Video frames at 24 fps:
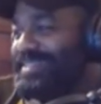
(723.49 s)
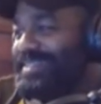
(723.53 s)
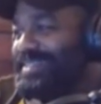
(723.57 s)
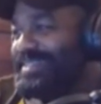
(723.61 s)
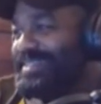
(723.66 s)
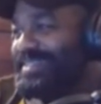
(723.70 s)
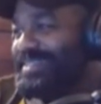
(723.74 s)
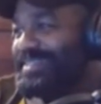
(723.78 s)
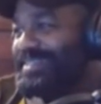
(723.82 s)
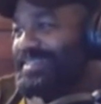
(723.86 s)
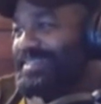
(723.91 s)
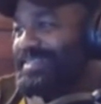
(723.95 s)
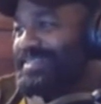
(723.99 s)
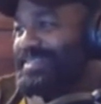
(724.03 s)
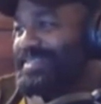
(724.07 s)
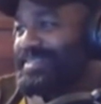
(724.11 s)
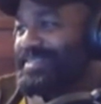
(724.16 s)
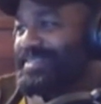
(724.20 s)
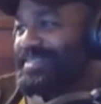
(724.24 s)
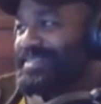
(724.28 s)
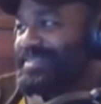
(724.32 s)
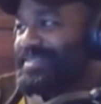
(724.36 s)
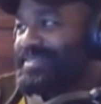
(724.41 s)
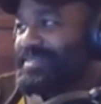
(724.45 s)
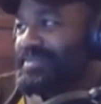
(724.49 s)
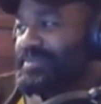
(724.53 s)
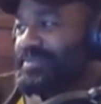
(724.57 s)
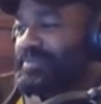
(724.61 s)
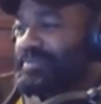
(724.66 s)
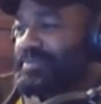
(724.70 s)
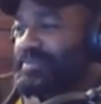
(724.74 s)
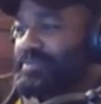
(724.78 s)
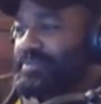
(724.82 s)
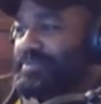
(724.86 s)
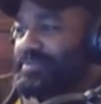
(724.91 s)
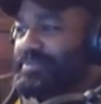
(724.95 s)

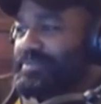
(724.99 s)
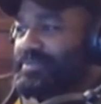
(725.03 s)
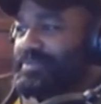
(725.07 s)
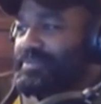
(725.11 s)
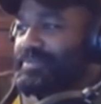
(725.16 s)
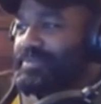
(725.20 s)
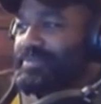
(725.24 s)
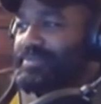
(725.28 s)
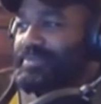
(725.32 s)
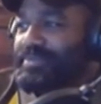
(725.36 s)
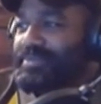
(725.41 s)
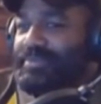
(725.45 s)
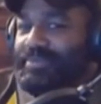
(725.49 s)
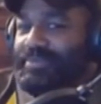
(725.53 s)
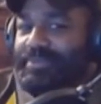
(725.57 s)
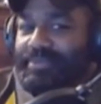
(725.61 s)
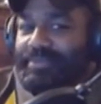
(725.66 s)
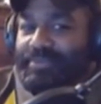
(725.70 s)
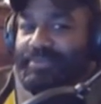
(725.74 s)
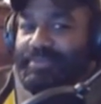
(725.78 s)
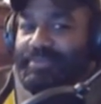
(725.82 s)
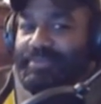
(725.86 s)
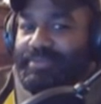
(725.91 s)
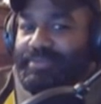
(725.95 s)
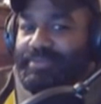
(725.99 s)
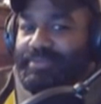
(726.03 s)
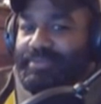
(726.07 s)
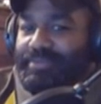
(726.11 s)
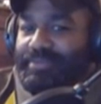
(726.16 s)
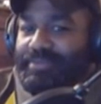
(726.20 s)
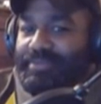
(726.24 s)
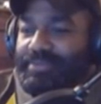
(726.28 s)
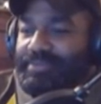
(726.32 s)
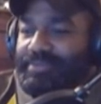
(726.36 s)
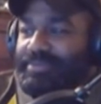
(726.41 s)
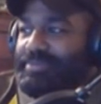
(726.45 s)

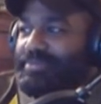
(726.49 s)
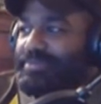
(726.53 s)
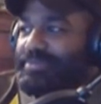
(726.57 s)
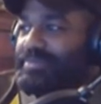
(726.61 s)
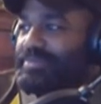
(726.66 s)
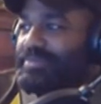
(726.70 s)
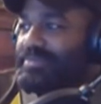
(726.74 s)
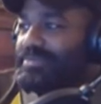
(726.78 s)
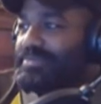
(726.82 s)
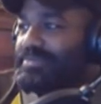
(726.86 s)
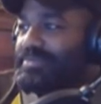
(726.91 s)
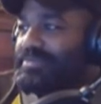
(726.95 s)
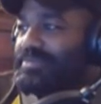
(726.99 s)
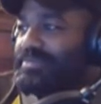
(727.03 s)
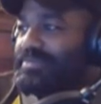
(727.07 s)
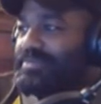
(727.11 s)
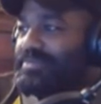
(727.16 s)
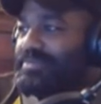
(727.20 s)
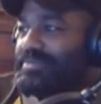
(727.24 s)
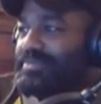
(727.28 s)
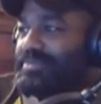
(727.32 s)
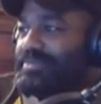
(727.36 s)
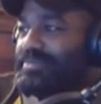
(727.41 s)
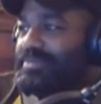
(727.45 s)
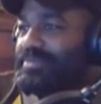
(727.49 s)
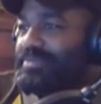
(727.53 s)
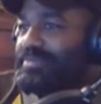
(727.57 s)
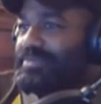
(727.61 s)
[no speech]